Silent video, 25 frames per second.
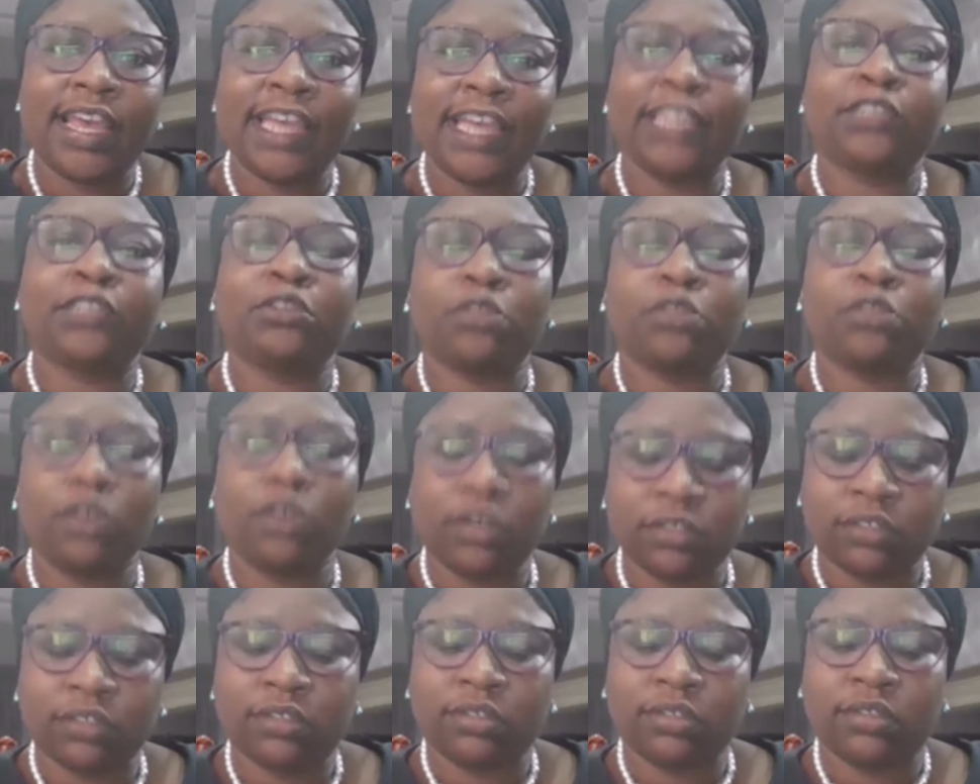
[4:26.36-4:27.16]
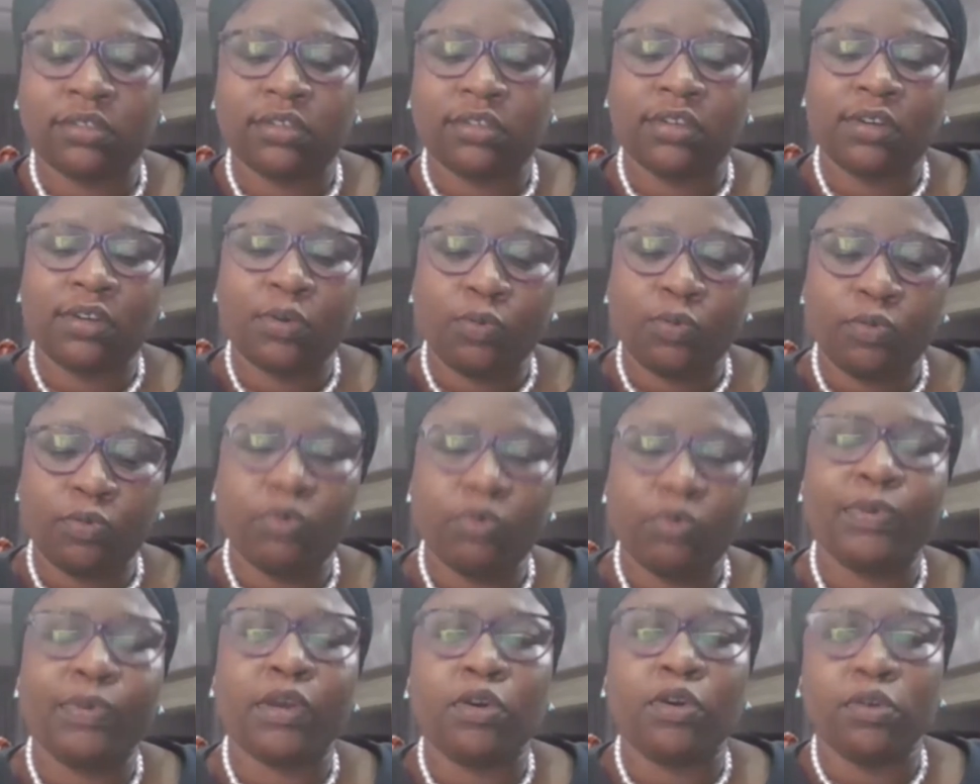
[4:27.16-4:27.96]
a trust
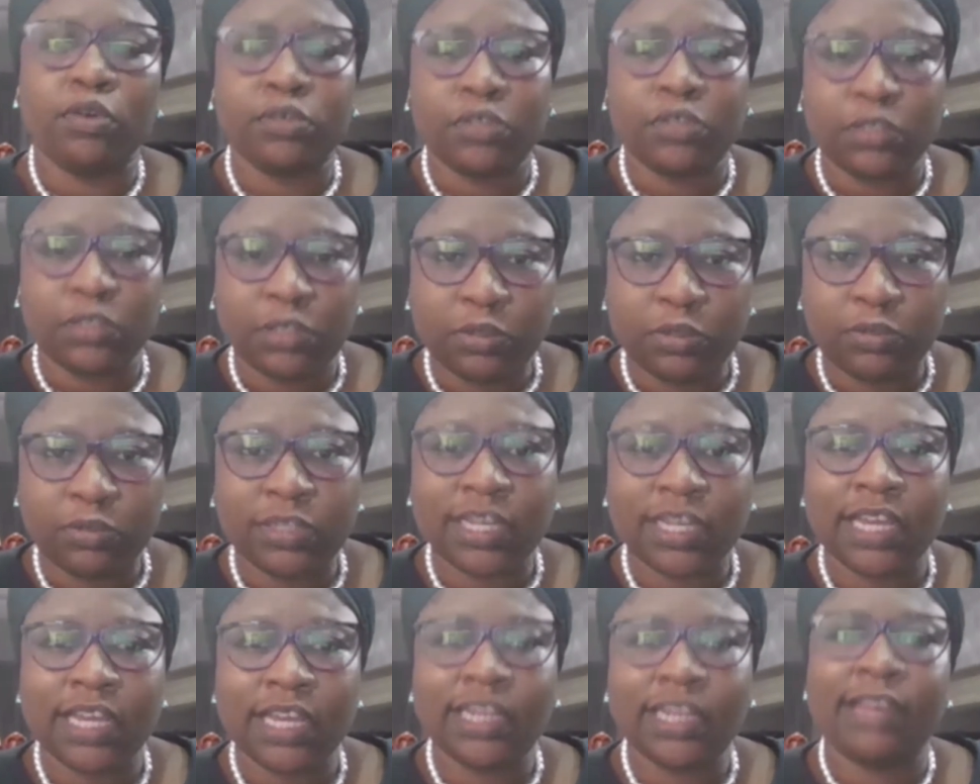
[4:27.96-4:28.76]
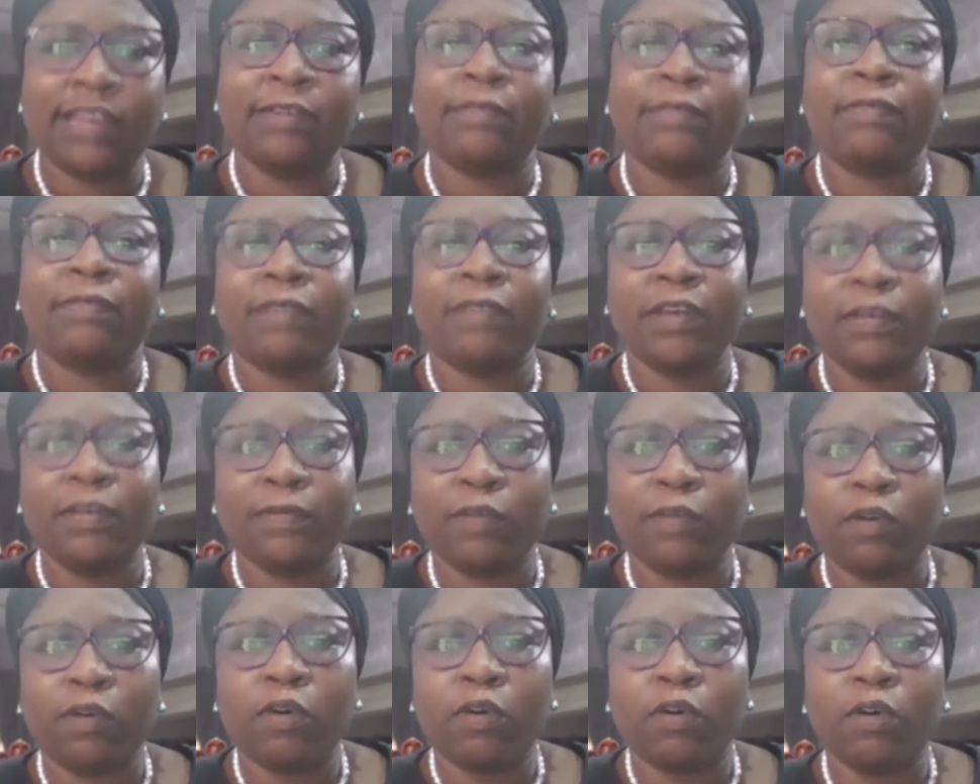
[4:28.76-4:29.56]
will be constituted in
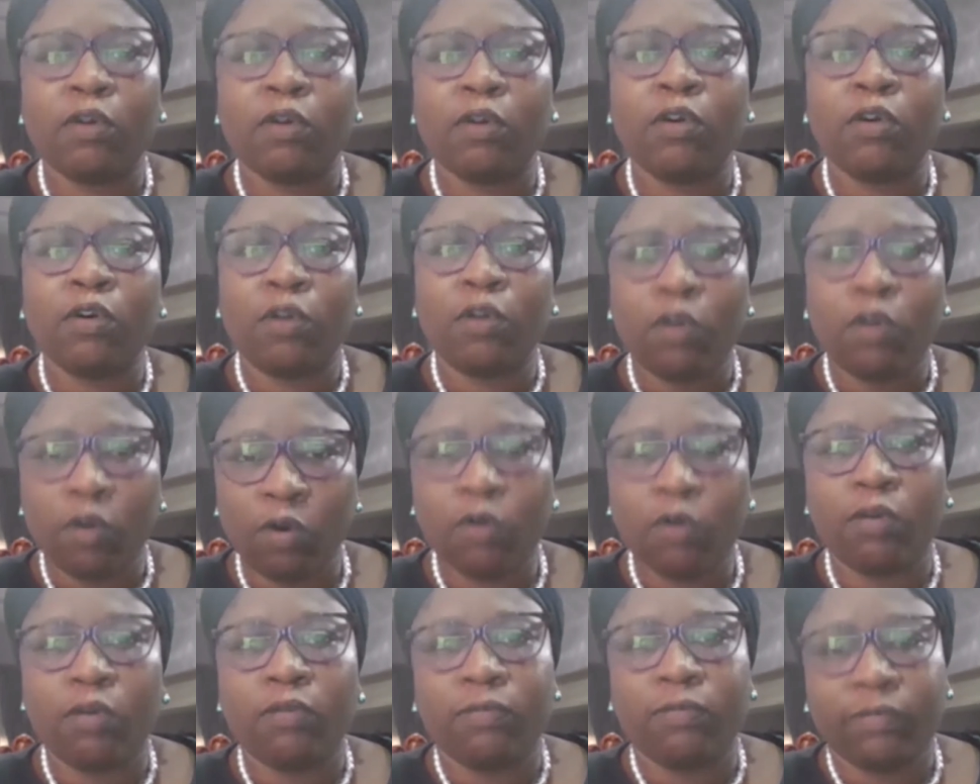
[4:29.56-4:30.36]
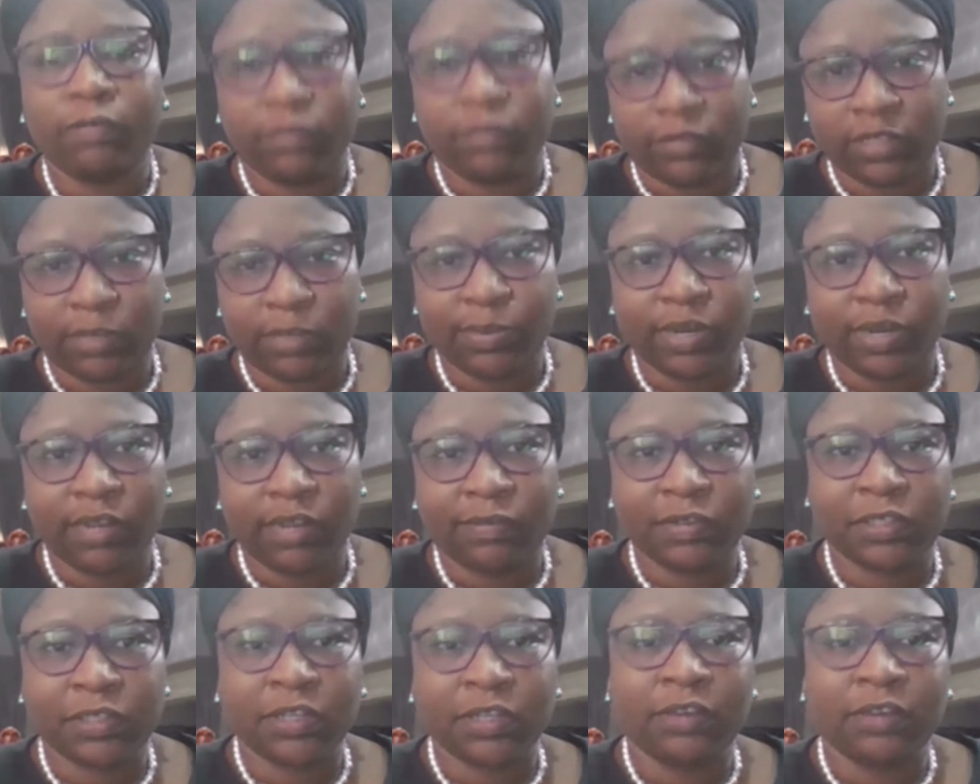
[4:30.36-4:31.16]
favor of the
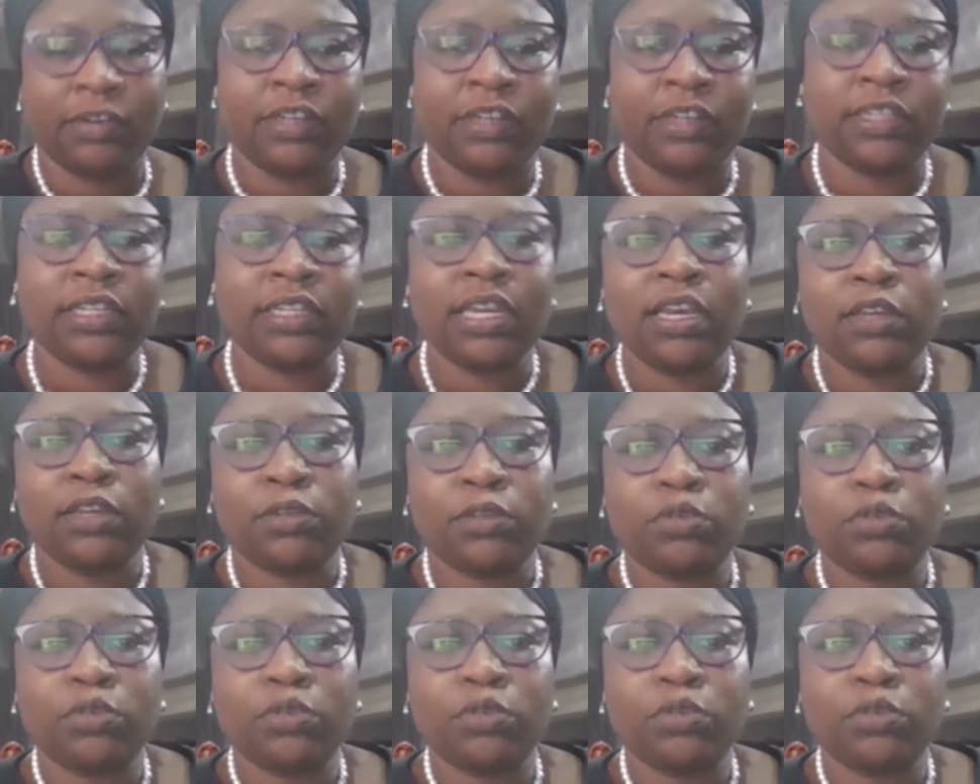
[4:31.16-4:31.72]
beneficiary.